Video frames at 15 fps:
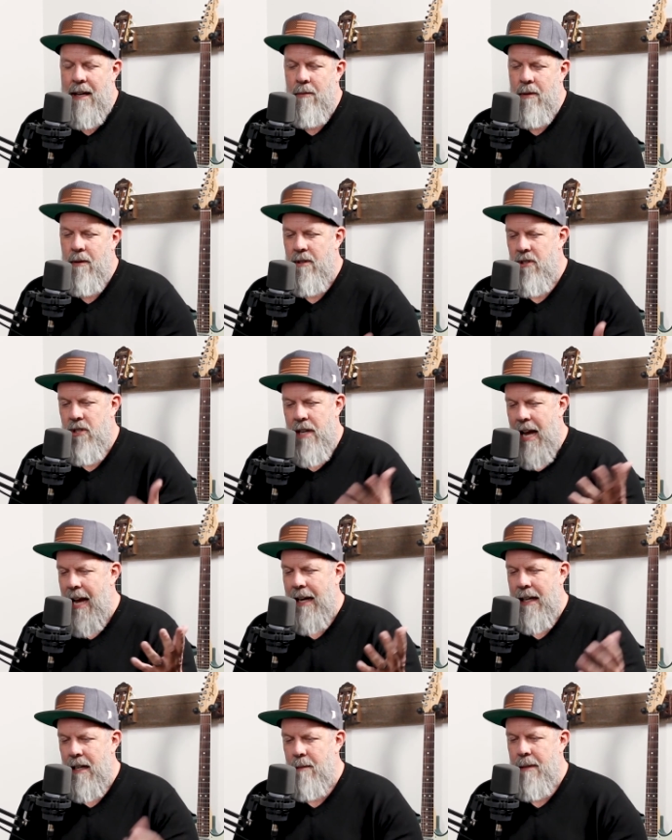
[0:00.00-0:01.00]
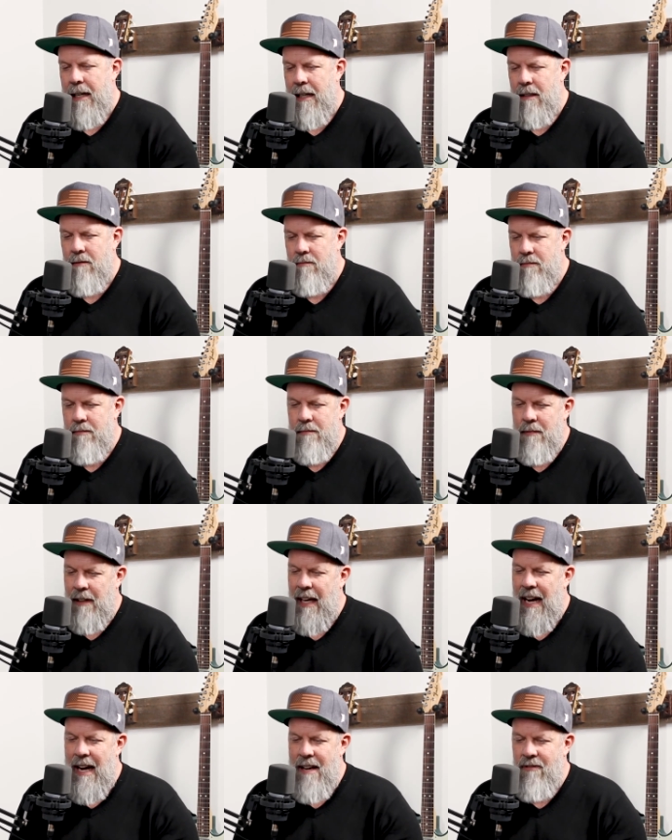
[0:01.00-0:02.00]
and we were just yakking about
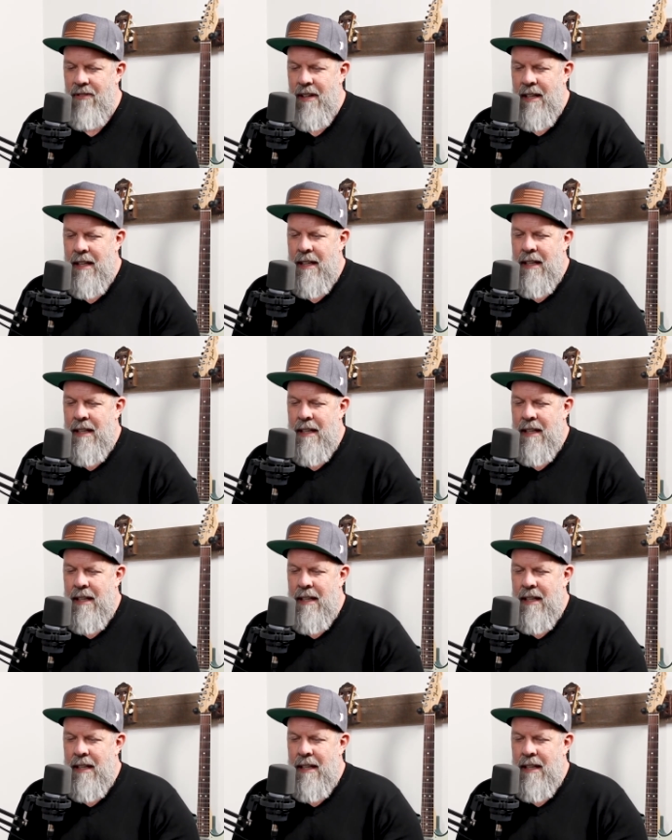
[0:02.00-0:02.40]
life.